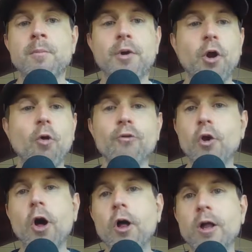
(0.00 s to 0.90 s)
But
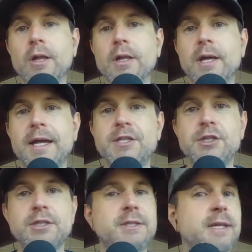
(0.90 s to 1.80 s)
overall,
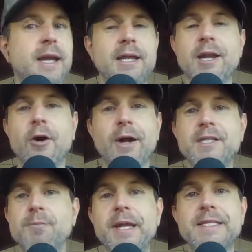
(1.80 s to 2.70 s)
it's
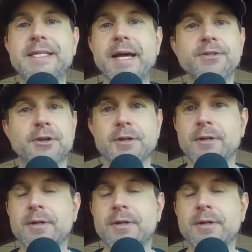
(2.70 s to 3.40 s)
been a desert.